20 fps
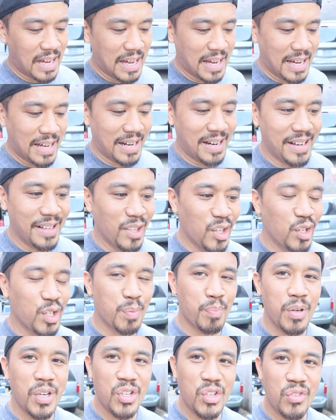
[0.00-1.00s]
and it
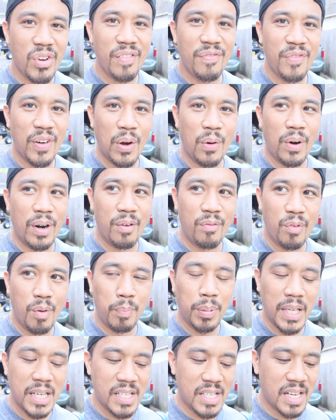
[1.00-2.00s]
looks pretty straightforward
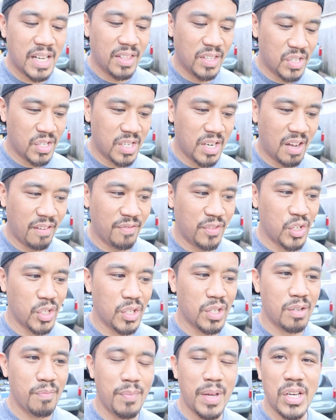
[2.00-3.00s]
Replacing the stuff.
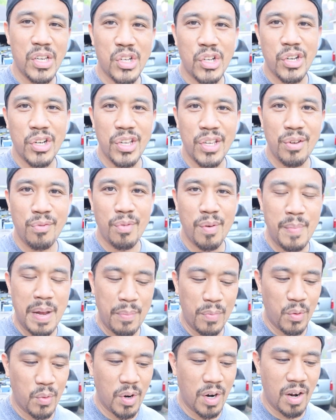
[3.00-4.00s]
Just make sure you
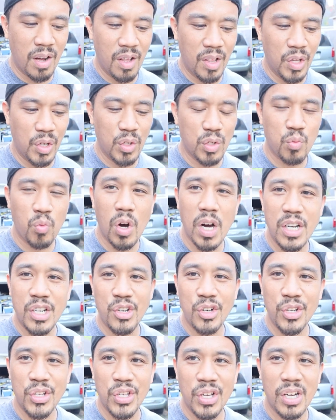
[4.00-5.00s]
remember where all those
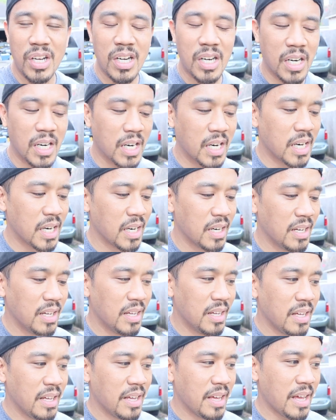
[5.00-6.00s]
washers are
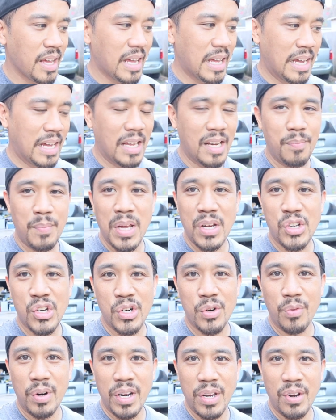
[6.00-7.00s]
and make
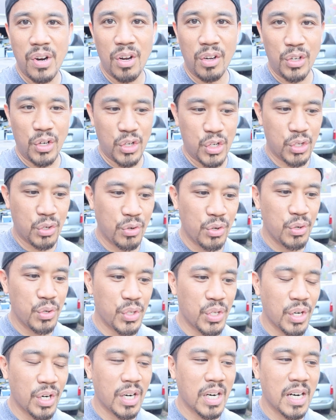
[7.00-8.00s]
sure where all your
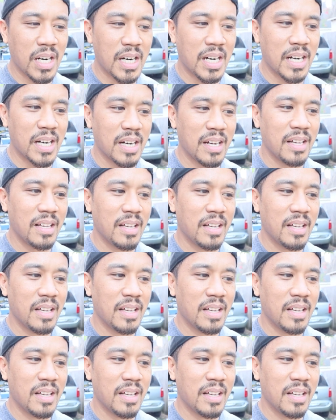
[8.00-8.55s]
screws are